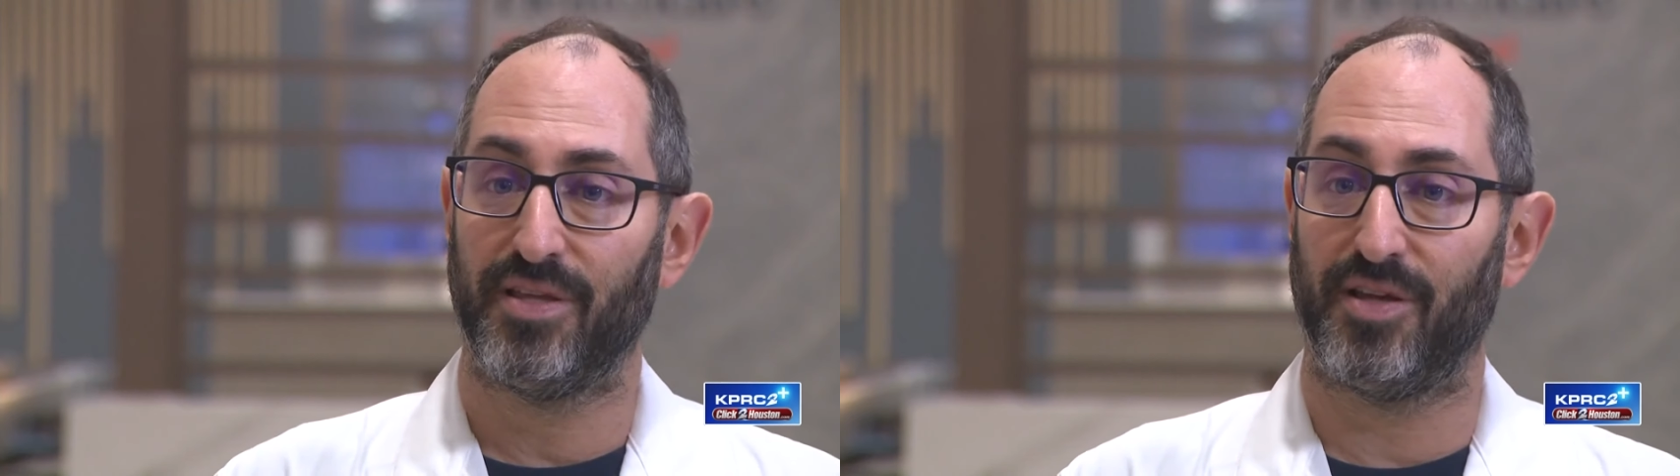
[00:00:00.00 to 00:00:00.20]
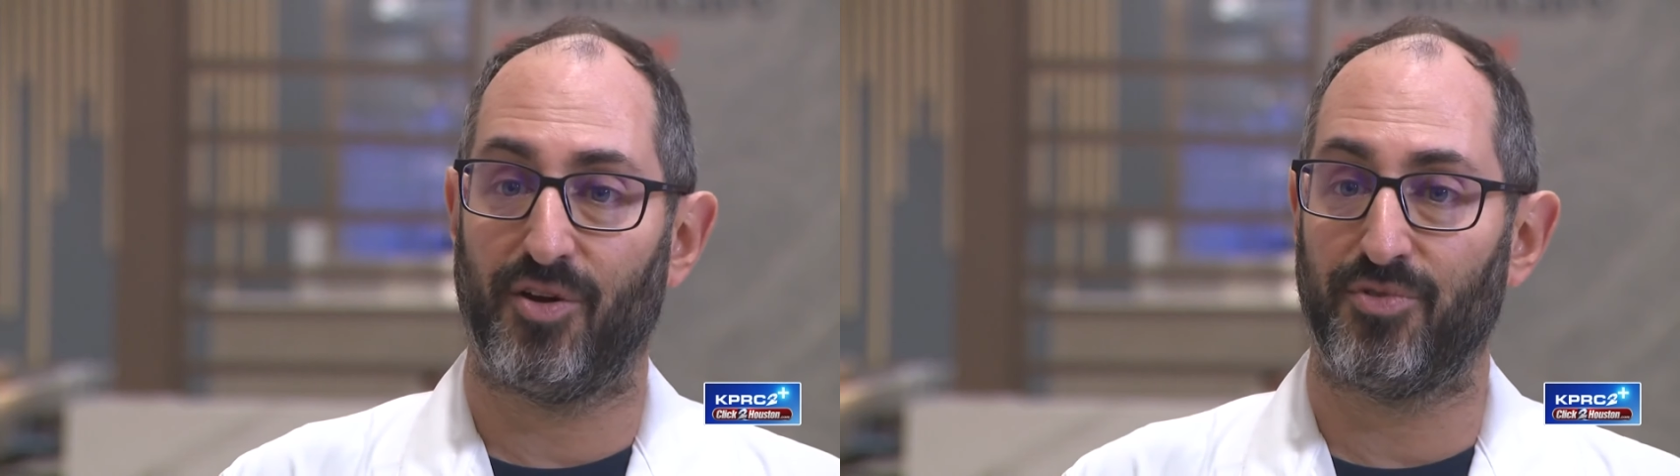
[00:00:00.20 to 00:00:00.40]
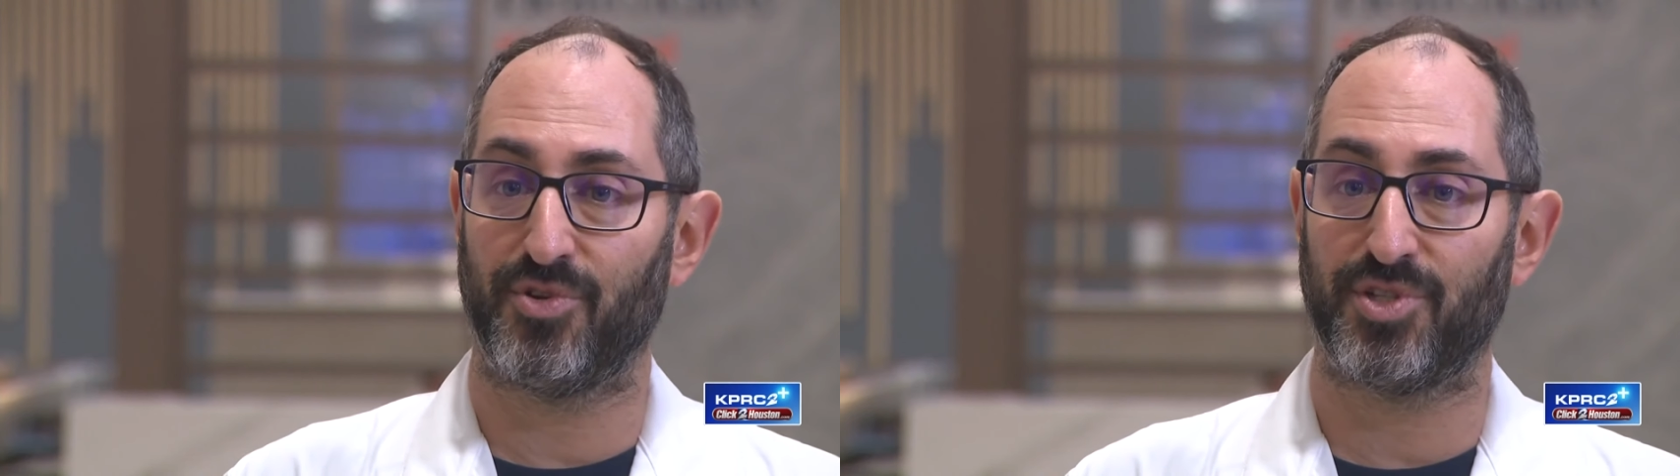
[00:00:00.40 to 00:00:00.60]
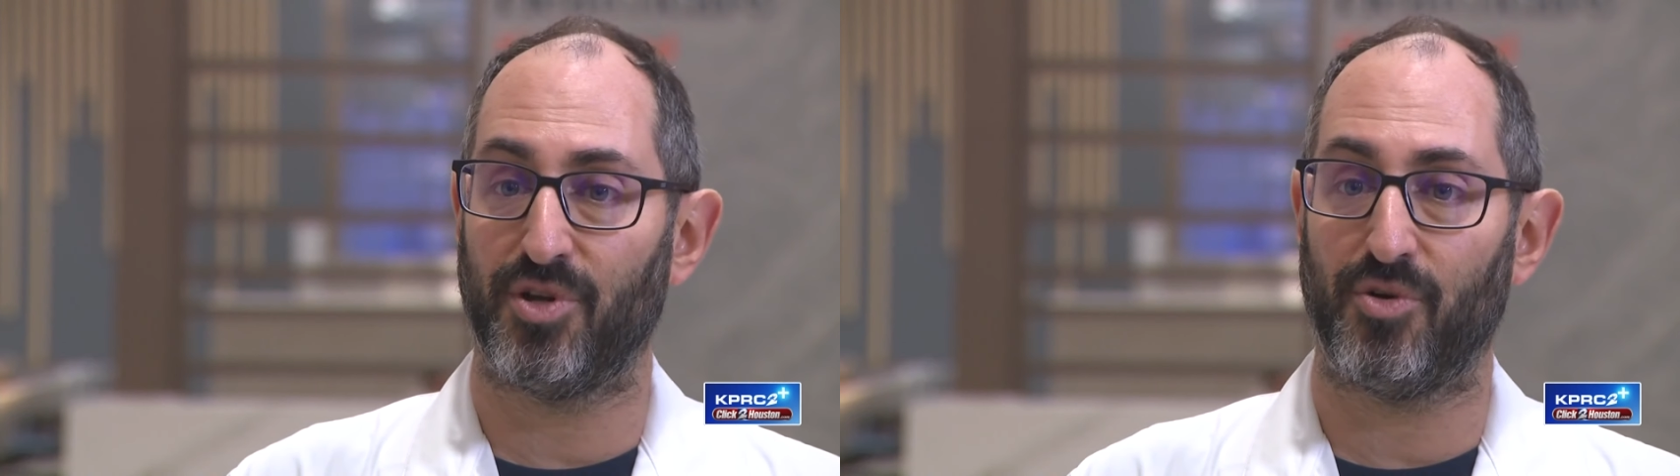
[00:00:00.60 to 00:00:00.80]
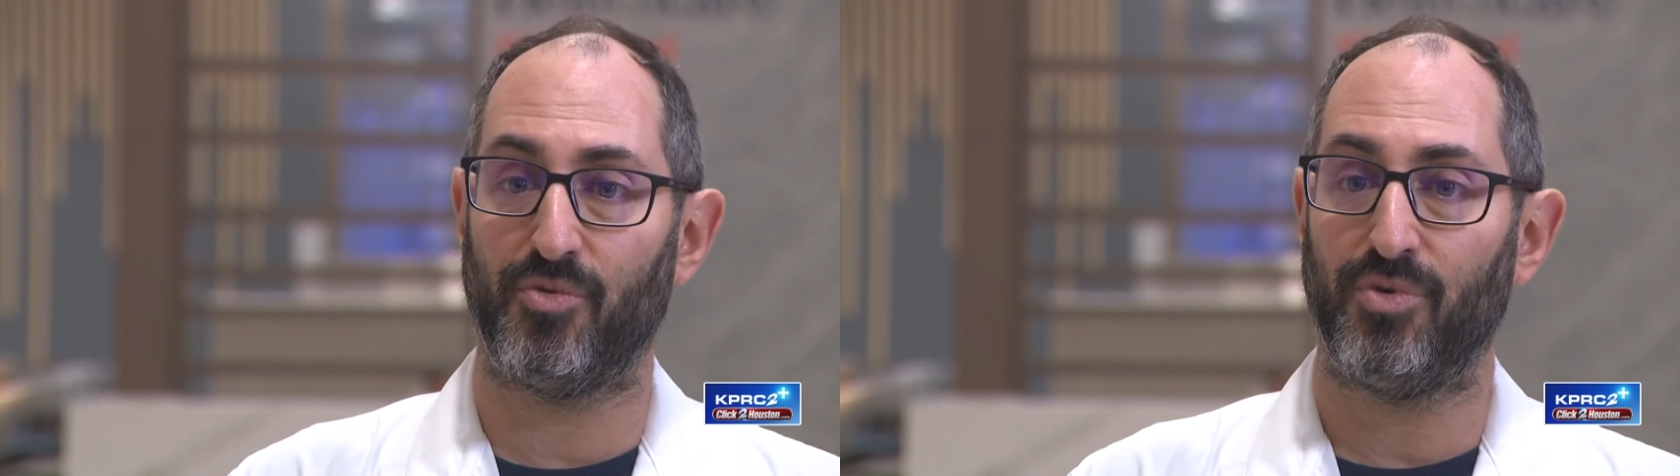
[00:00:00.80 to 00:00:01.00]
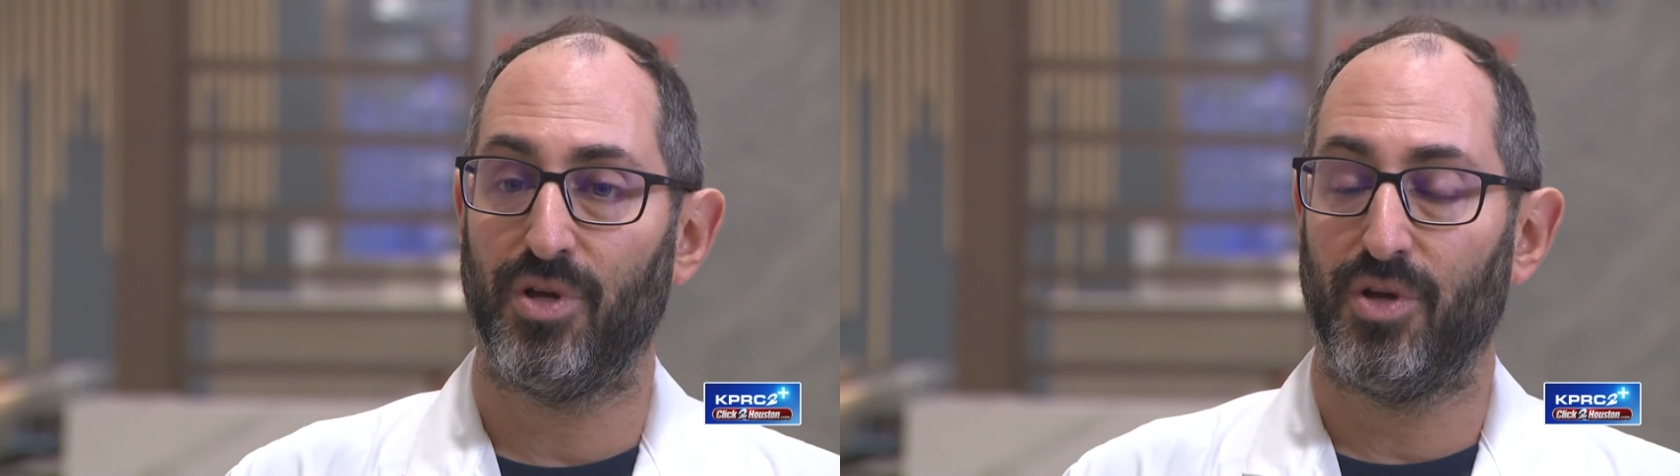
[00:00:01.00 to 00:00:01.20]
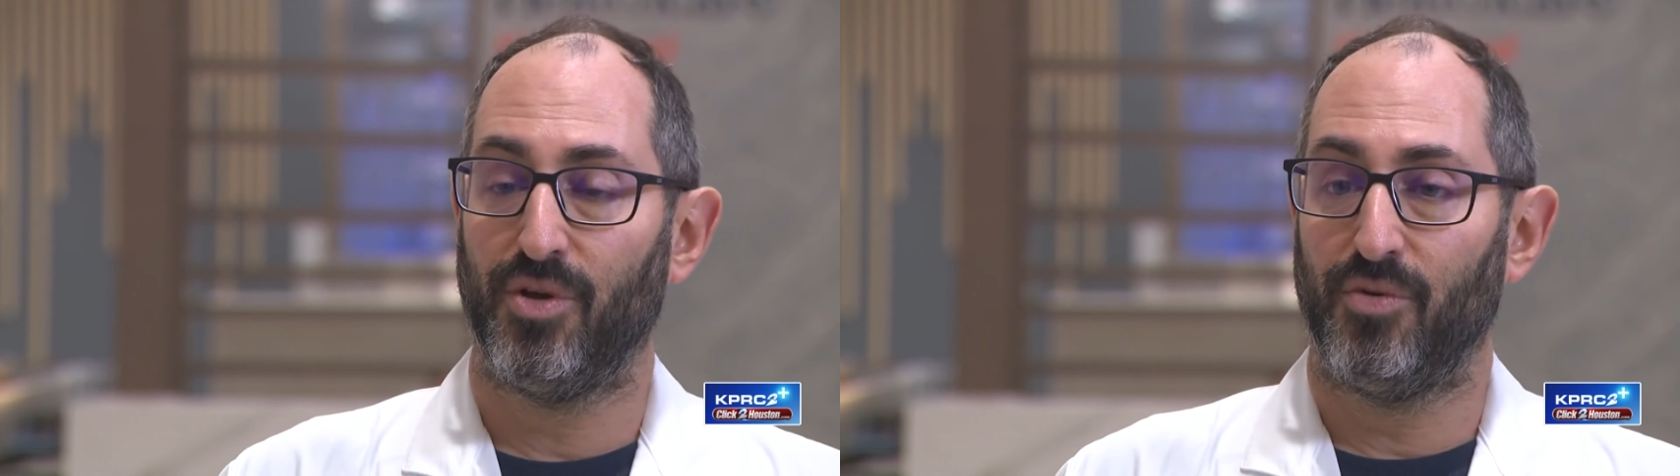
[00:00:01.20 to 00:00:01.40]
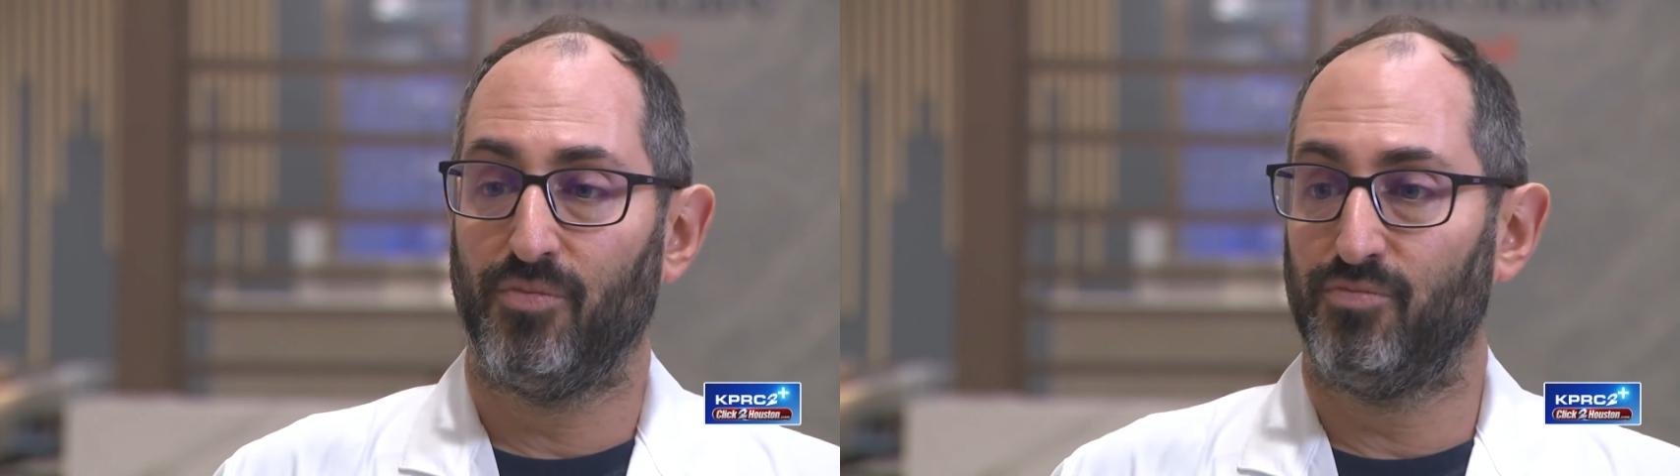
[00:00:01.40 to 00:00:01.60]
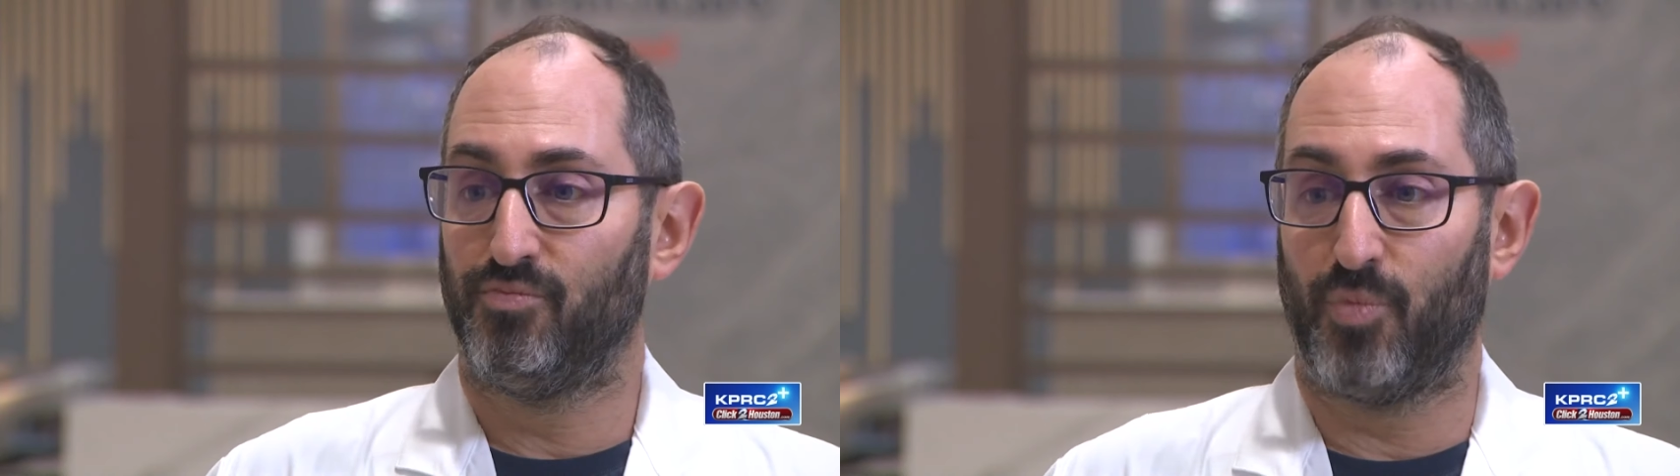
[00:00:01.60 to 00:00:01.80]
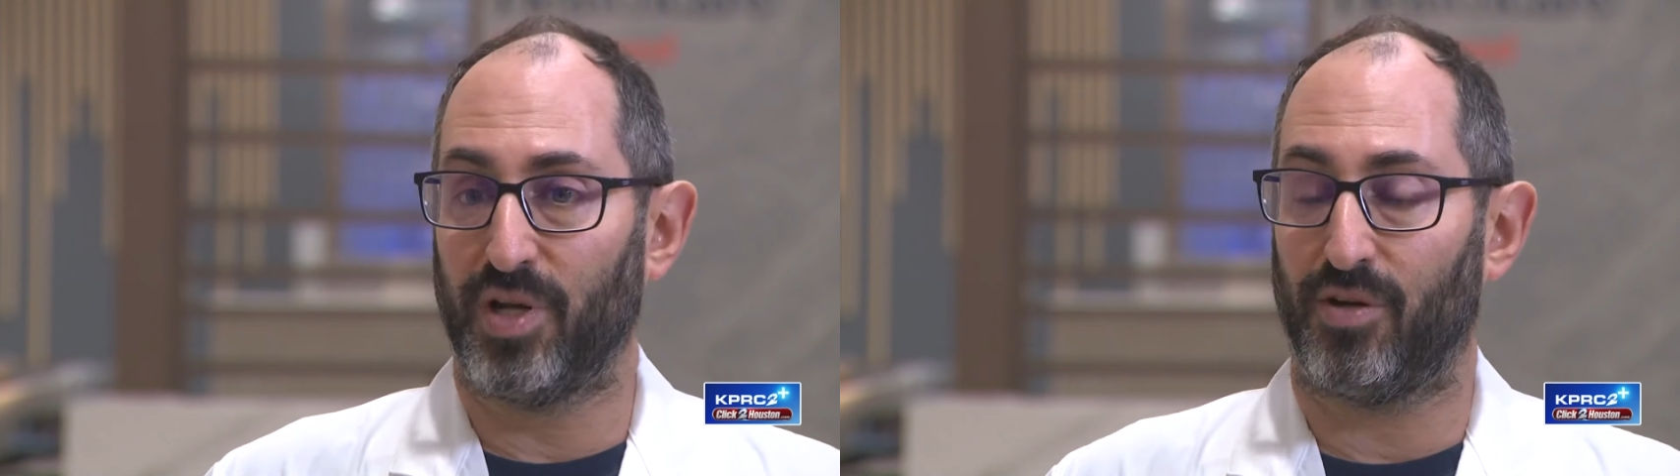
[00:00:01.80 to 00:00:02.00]
you know, there's no
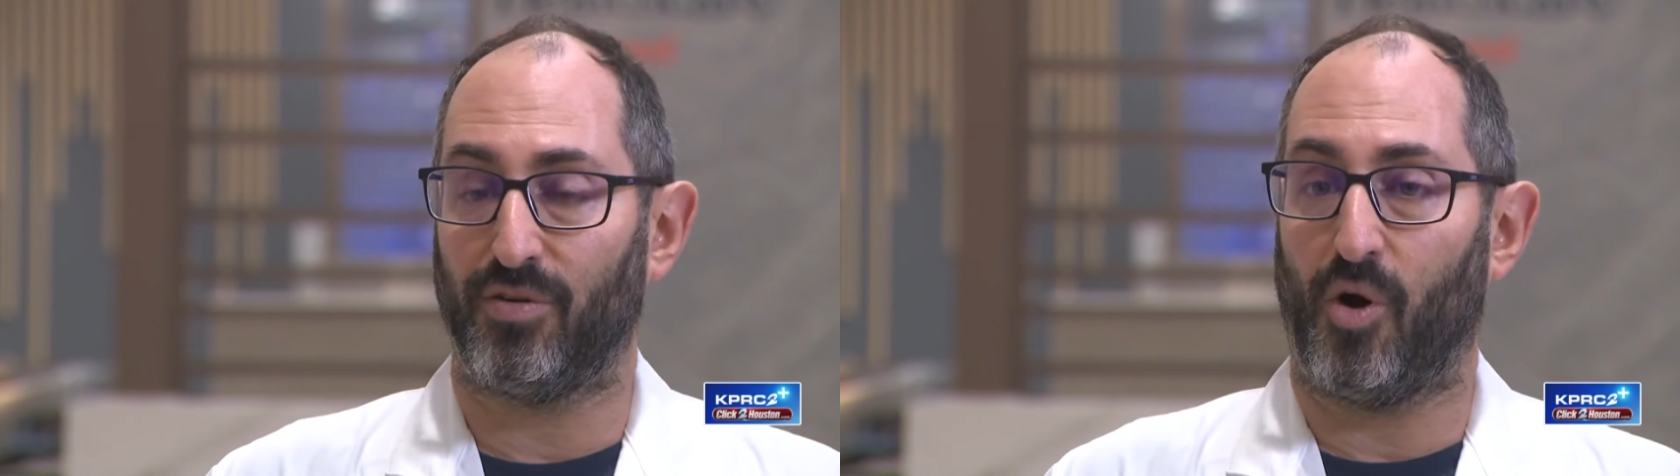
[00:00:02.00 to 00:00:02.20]
real